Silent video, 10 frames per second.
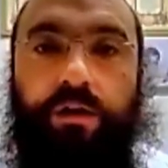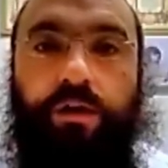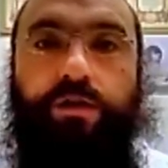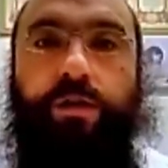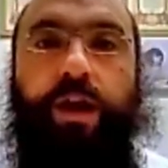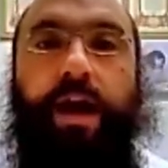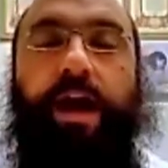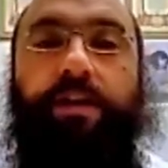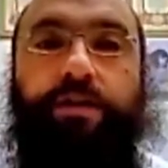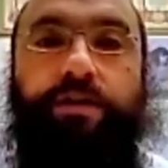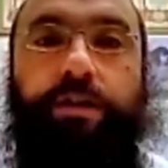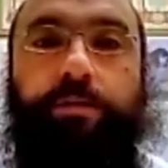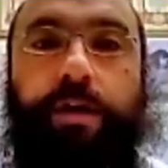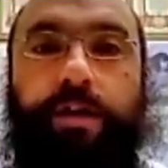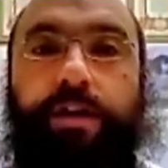So the guy answers
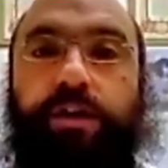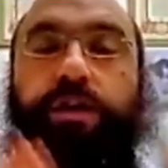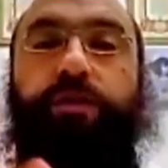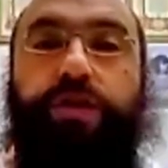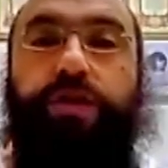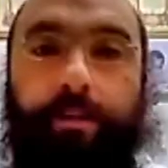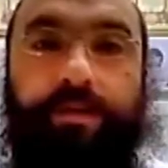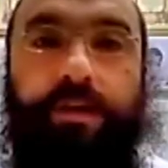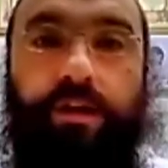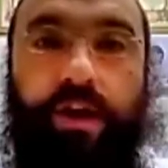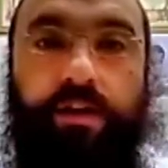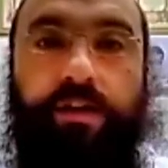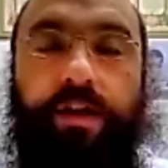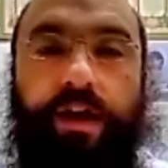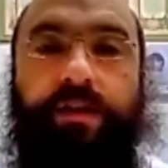him, Nishtav Shabbos Garet,
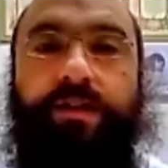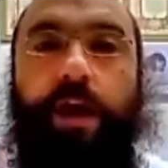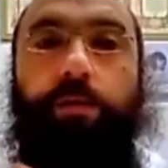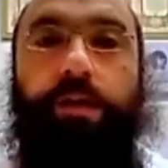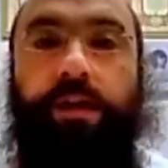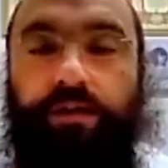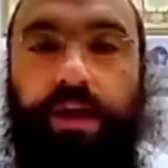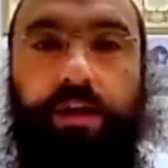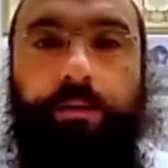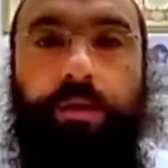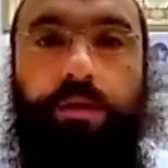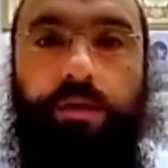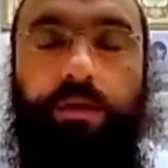it's not really available.